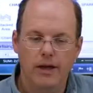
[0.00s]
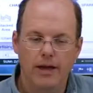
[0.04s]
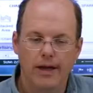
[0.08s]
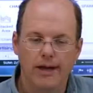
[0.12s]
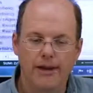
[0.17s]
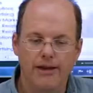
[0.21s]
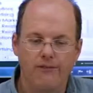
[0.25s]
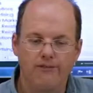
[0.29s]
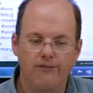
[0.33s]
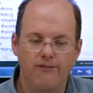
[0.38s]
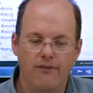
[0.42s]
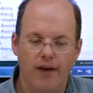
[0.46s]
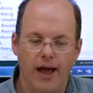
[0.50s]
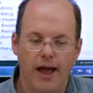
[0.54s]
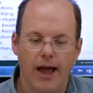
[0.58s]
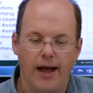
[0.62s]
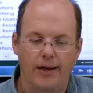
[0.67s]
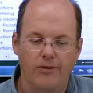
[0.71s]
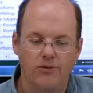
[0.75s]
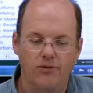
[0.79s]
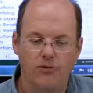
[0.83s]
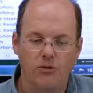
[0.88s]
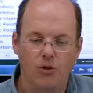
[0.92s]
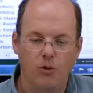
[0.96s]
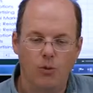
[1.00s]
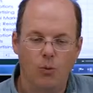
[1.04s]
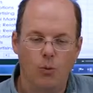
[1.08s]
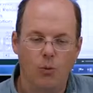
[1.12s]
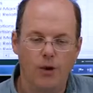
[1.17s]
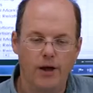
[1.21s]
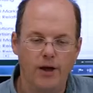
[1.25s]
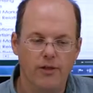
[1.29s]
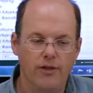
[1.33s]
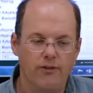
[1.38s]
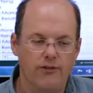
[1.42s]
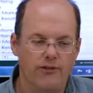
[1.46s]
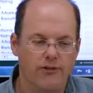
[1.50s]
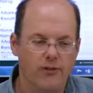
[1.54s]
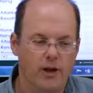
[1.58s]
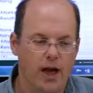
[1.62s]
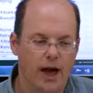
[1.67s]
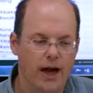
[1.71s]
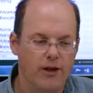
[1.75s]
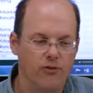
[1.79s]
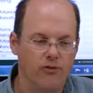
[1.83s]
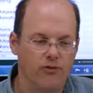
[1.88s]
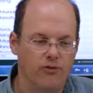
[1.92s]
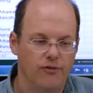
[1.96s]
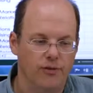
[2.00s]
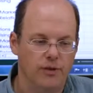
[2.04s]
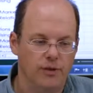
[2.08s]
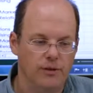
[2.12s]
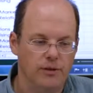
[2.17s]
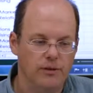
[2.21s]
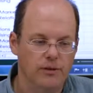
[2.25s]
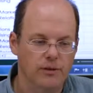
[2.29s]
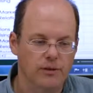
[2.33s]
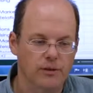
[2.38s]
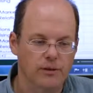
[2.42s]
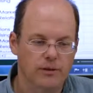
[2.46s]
in advance with flash fill.